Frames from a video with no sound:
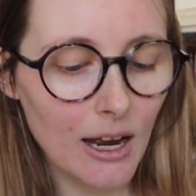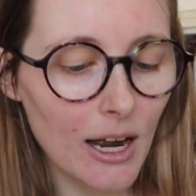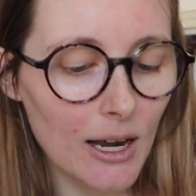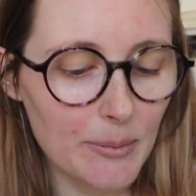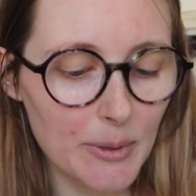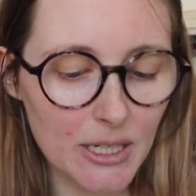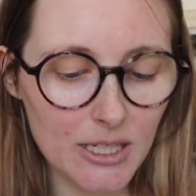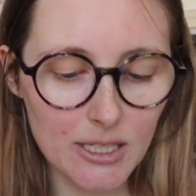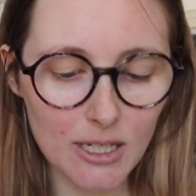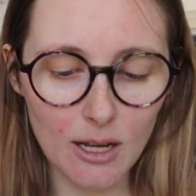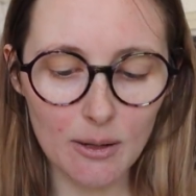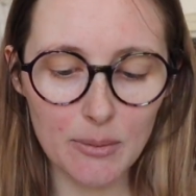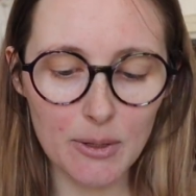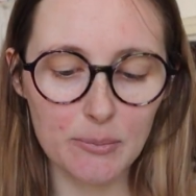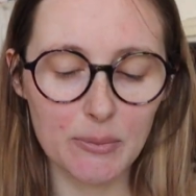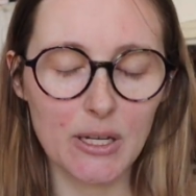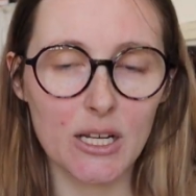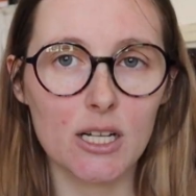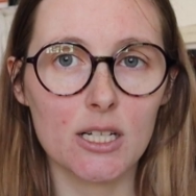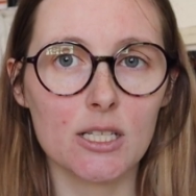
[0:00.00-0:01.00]
I picked up,
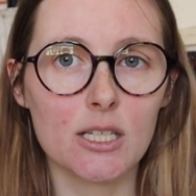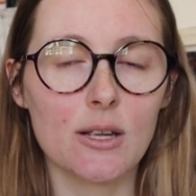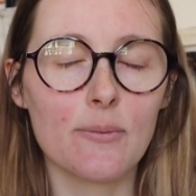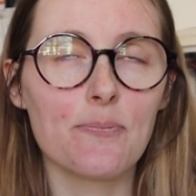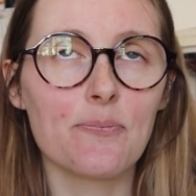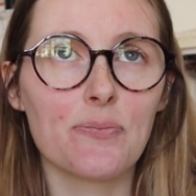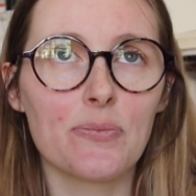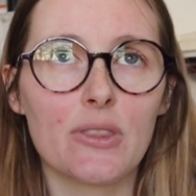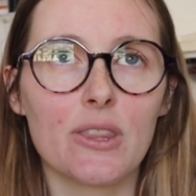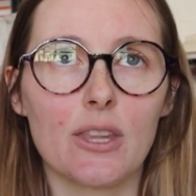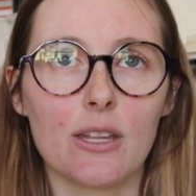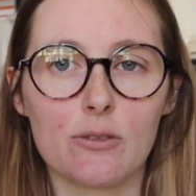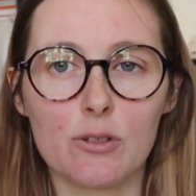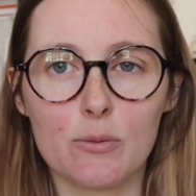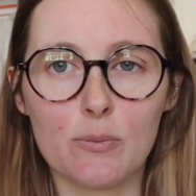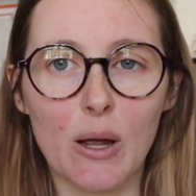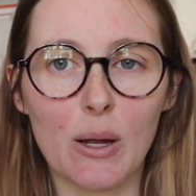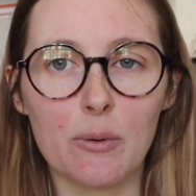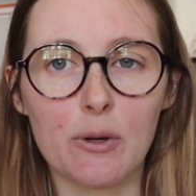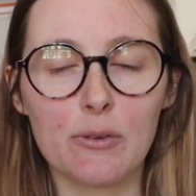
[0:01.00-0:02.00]
because there
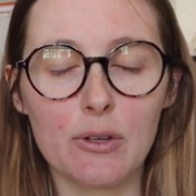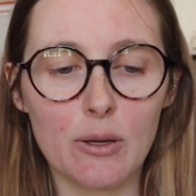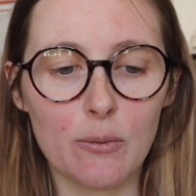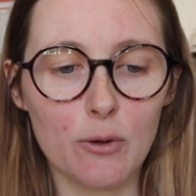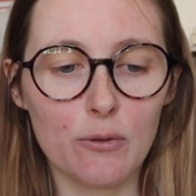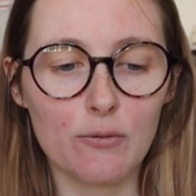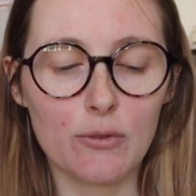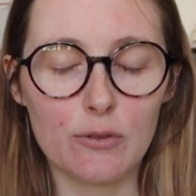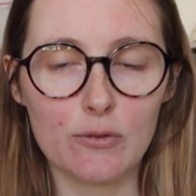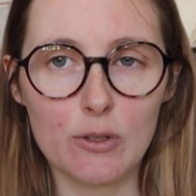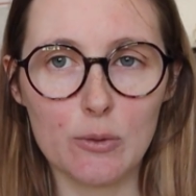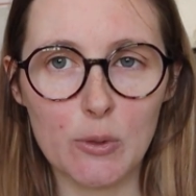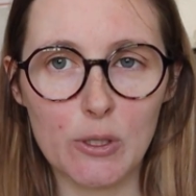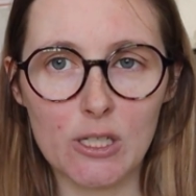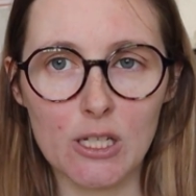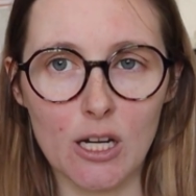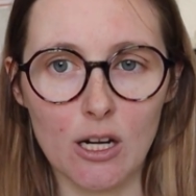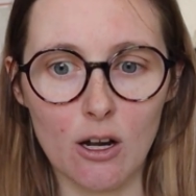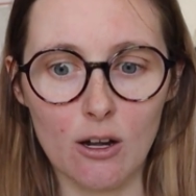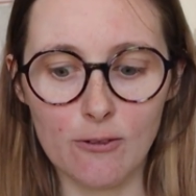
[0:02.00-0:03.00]
was buy one, get one
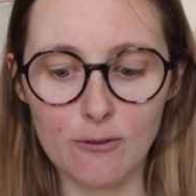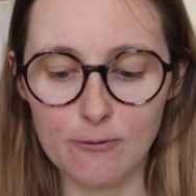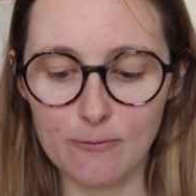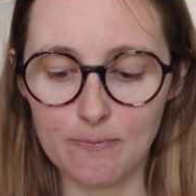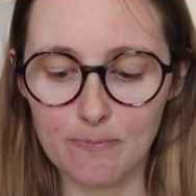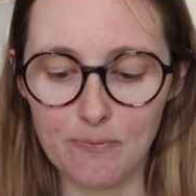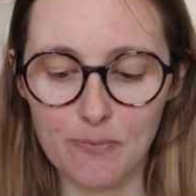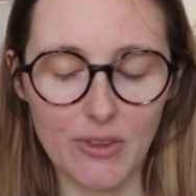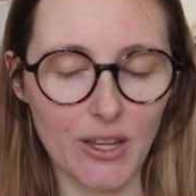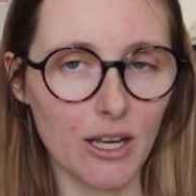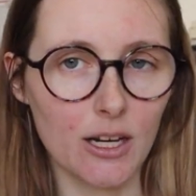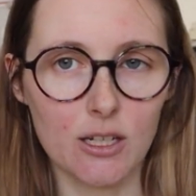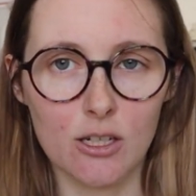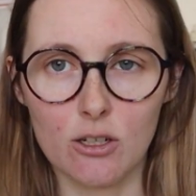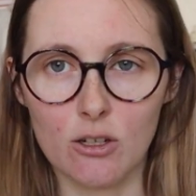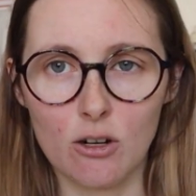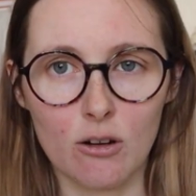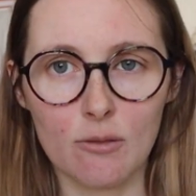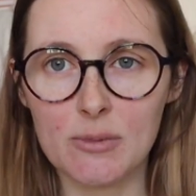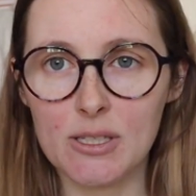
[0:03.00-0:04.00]
50% off. And
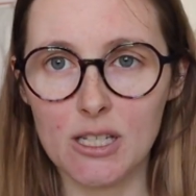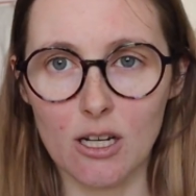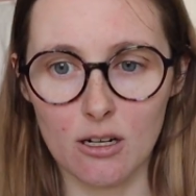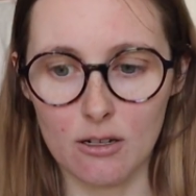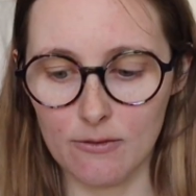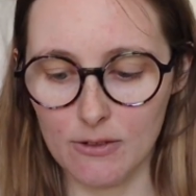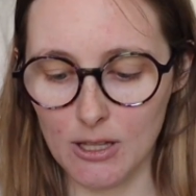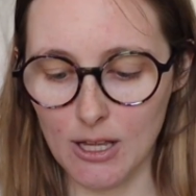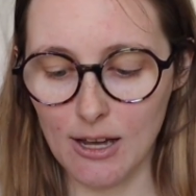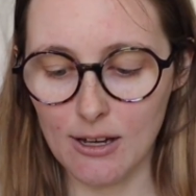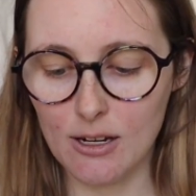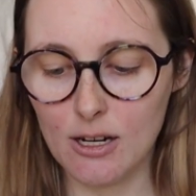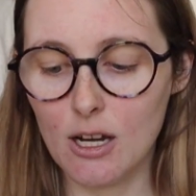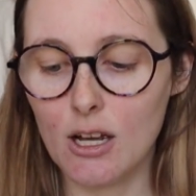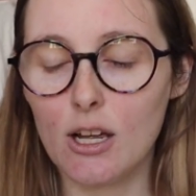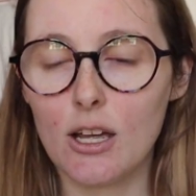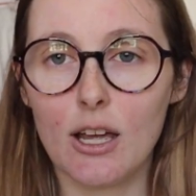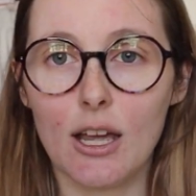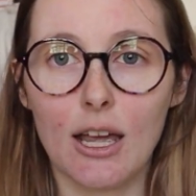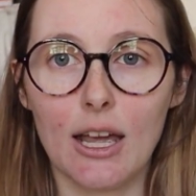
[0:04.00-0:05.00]
you know I'm a sucker for that.
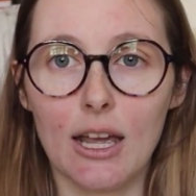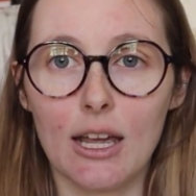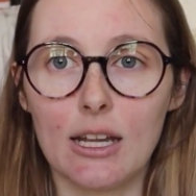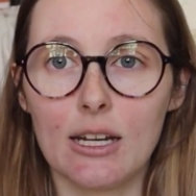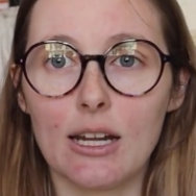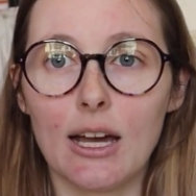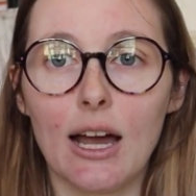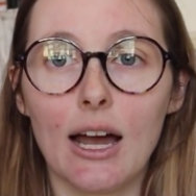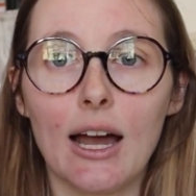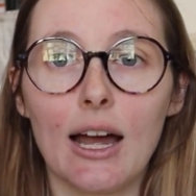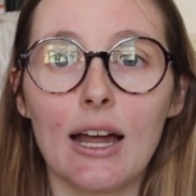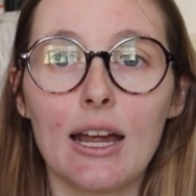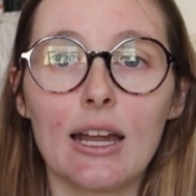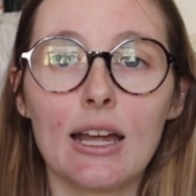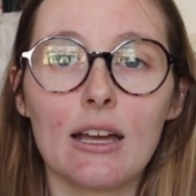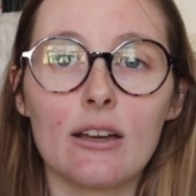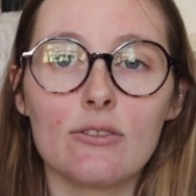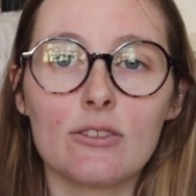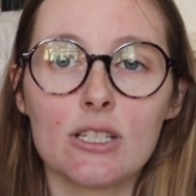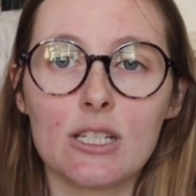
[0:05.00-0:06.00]
And
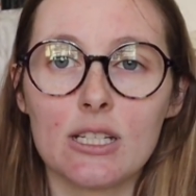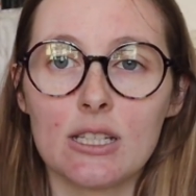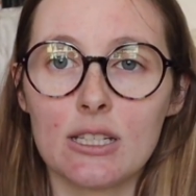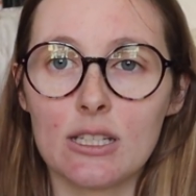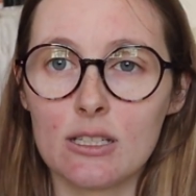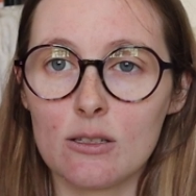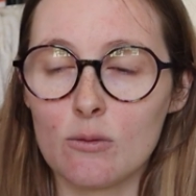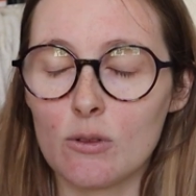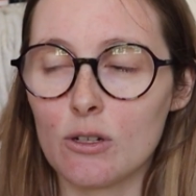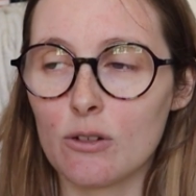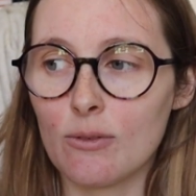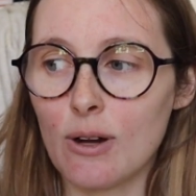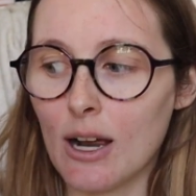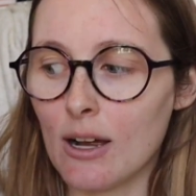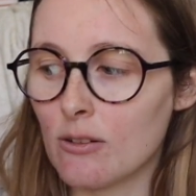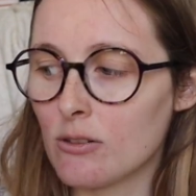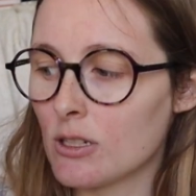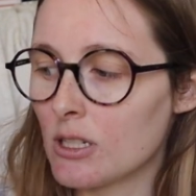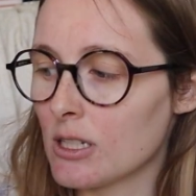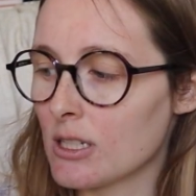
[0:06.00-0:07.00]
I have seen this one
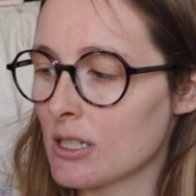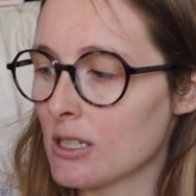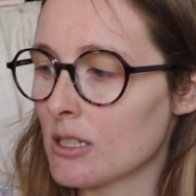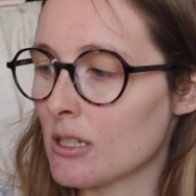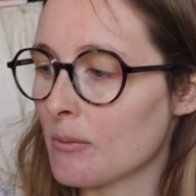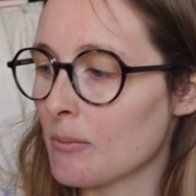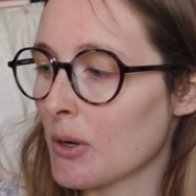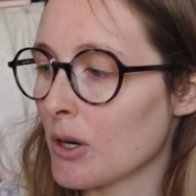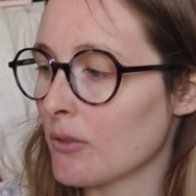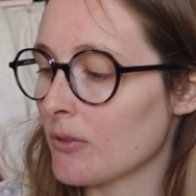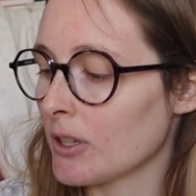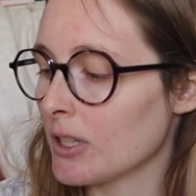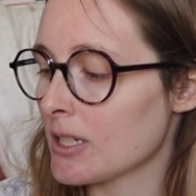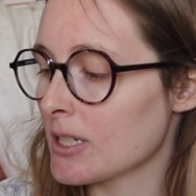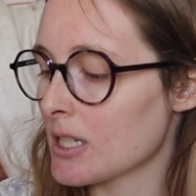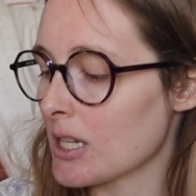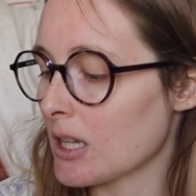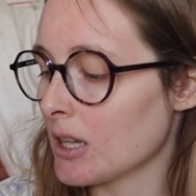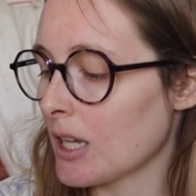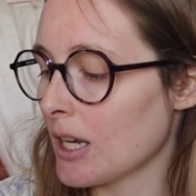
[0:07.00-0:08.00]
around. This is A
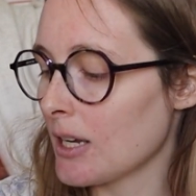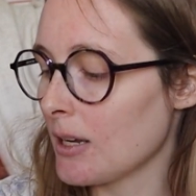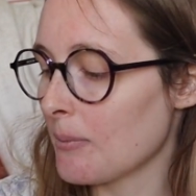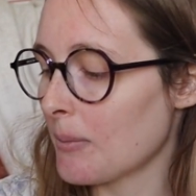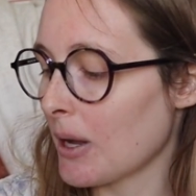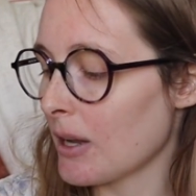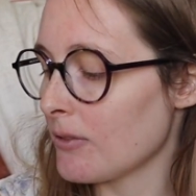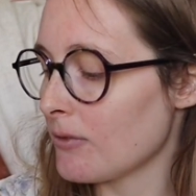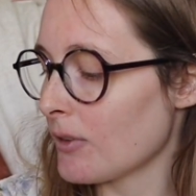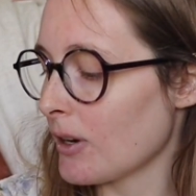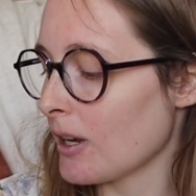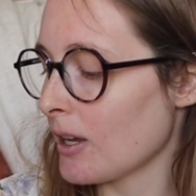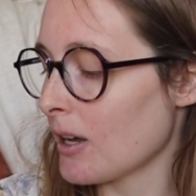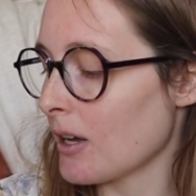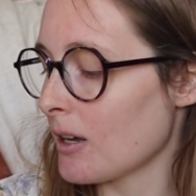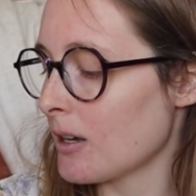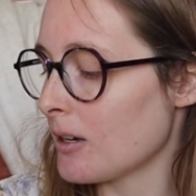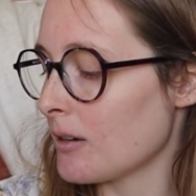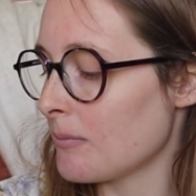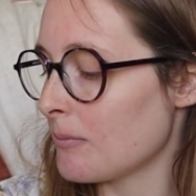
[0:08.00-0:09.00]
Marvelous Light by
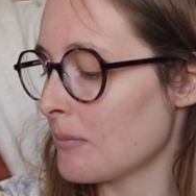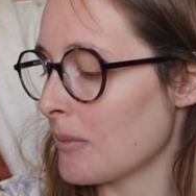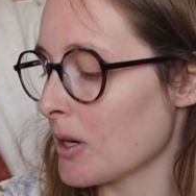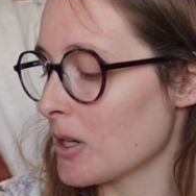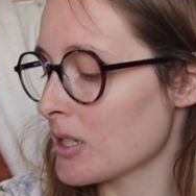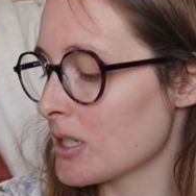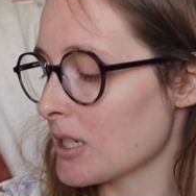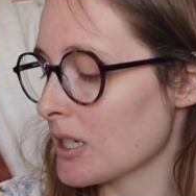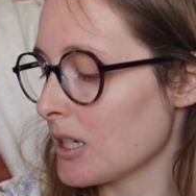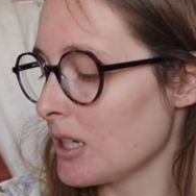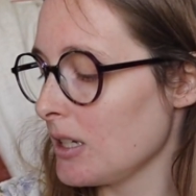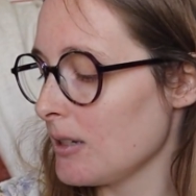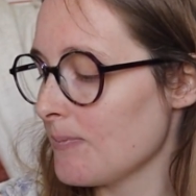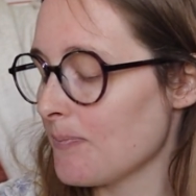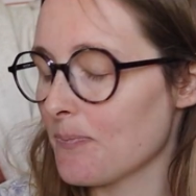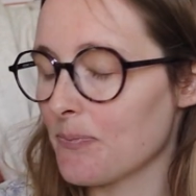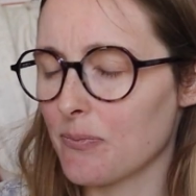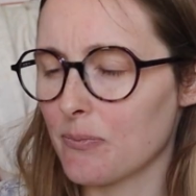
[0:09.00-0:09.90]
Freya Marskia.